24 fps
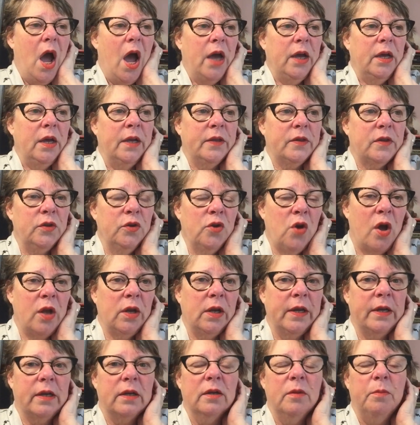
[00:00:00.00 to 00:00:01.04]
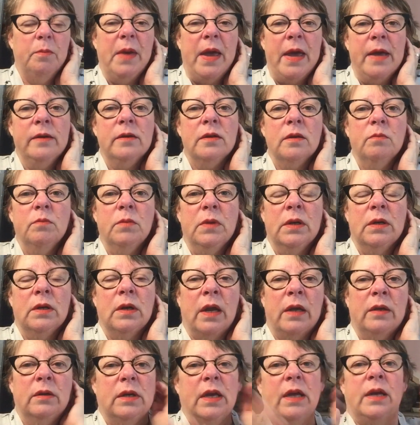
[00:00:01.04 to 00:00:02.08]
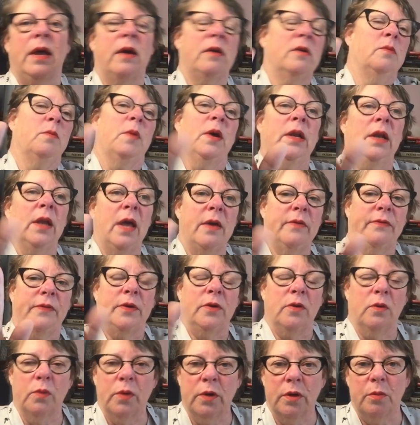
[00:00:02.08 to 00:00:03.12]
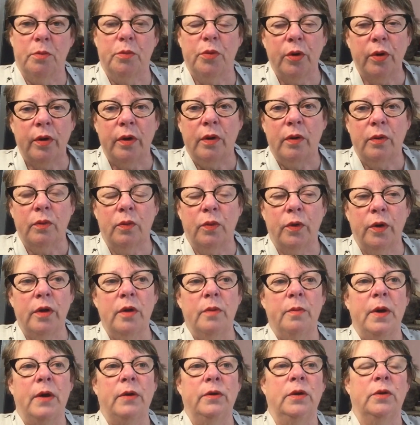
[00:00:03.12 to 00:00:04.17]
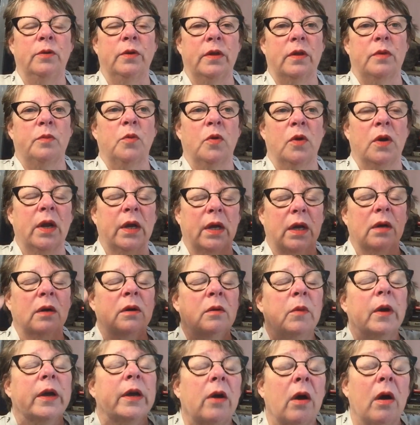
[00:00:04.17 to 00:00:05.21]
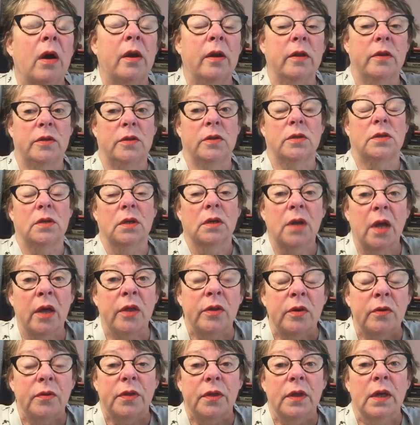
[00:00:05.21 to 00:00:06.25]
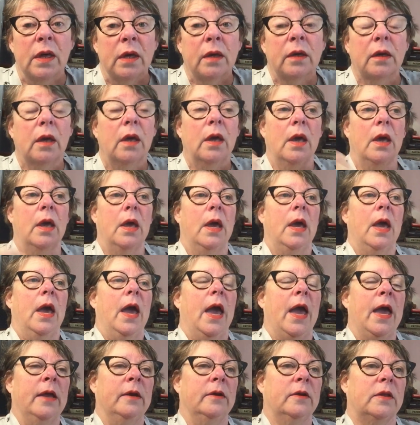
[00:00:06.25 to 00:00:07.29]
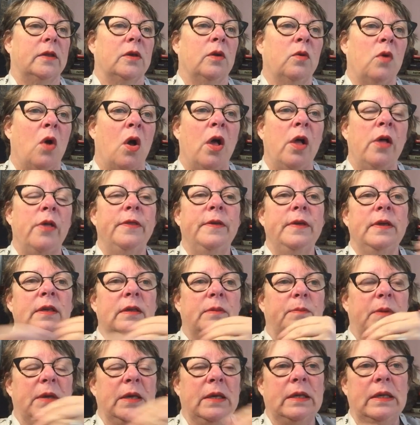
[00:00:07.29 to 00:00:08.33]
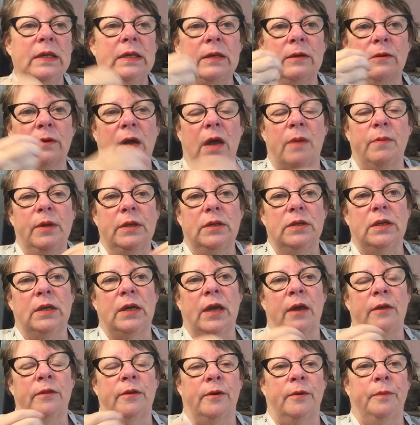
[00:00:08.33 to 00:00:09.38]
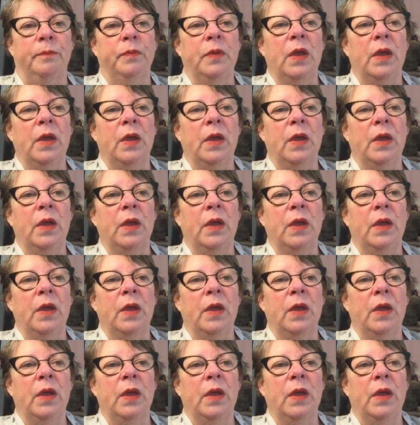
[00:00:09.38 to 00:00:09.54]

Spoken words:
It's not like an abandonment, like get out of my life, I don't want to worry about you. It's more like, oh my God, it's just another thing. And so all these pieces are coming together.